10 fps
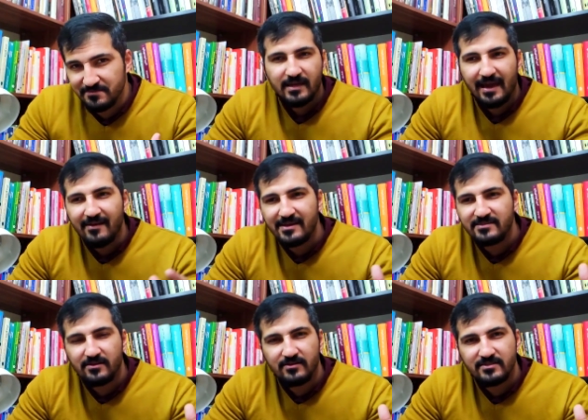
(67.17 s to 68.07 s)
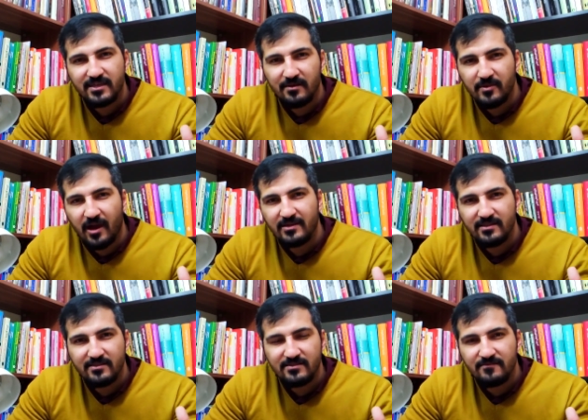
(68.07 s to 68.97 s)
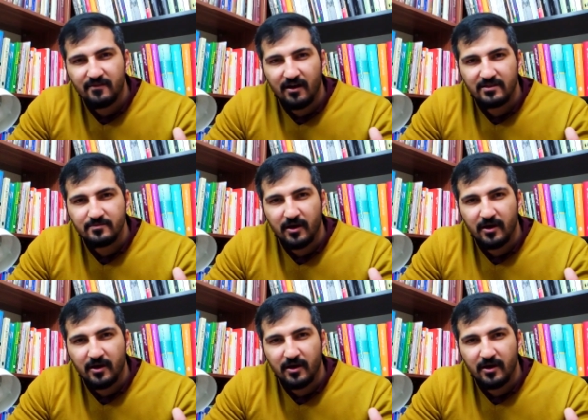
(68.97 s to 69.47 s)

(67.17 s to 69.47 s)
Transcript: Characters can be identified